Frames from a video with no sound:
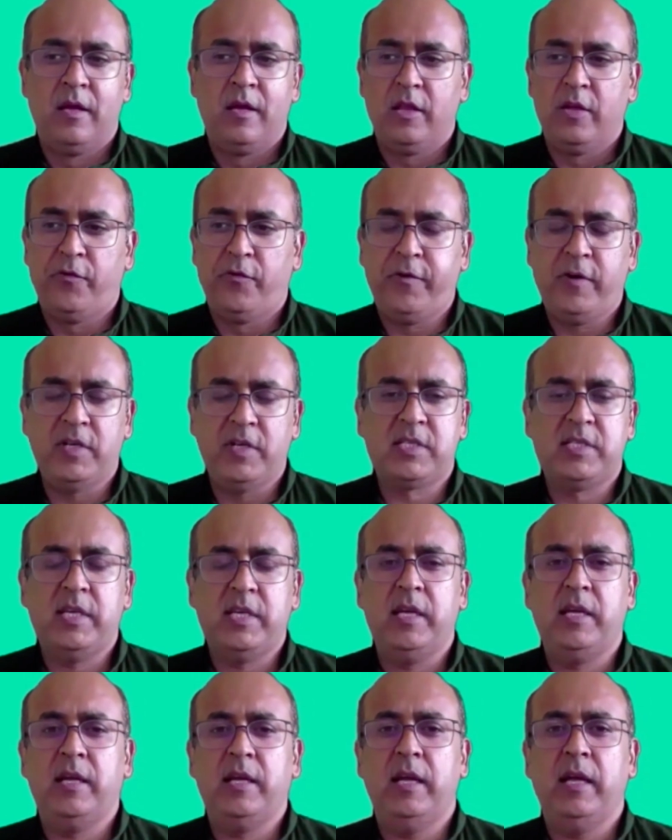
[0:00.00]
The first
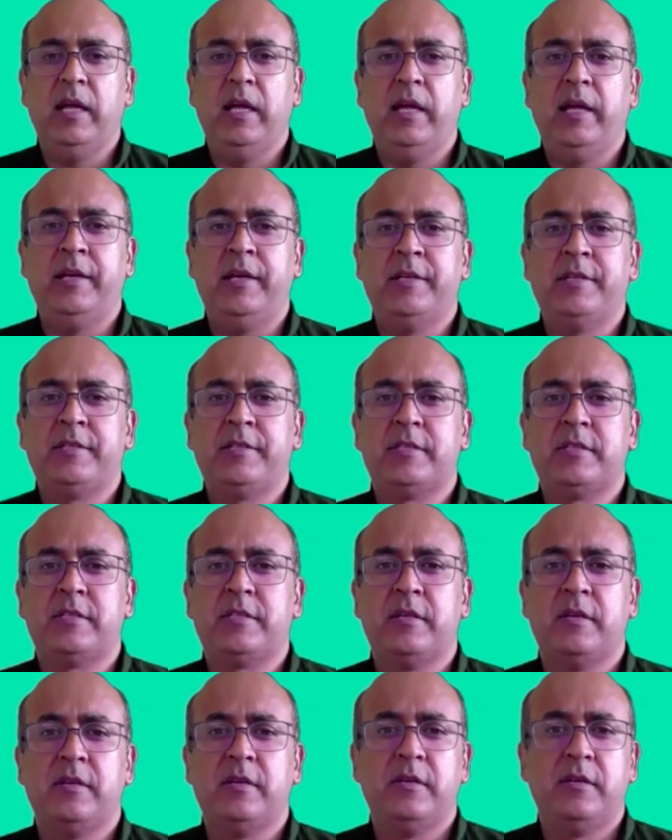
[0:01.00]
thing
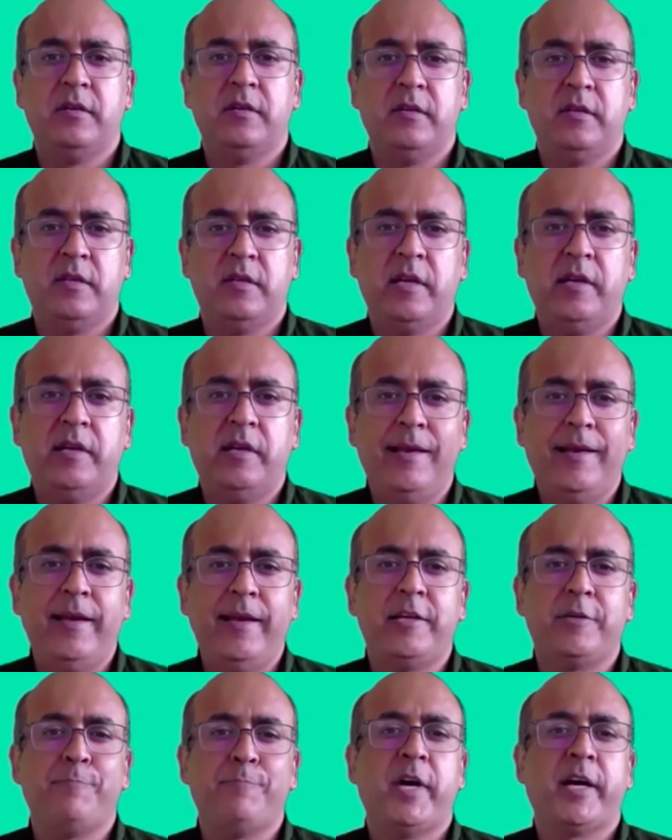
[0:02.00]
is the
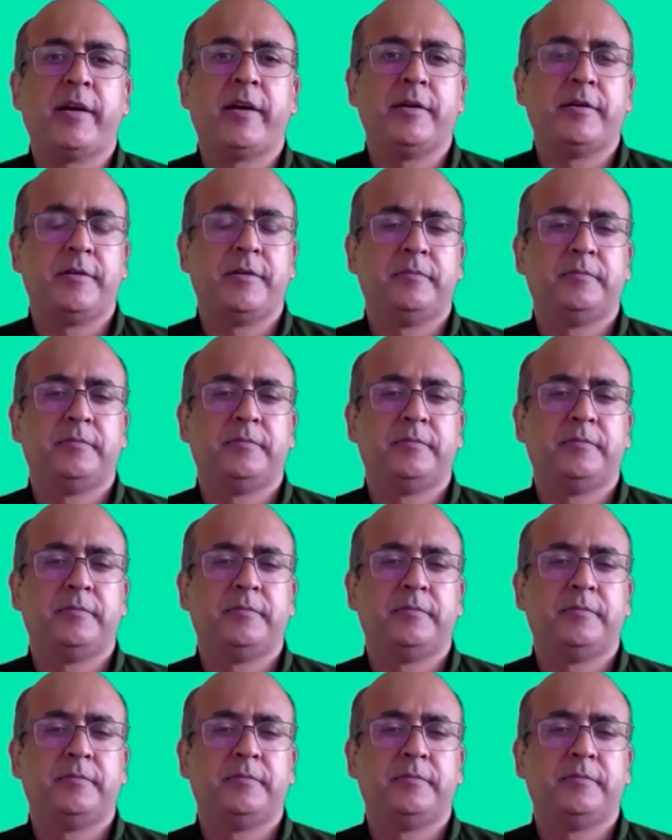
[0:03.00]
delete bucket.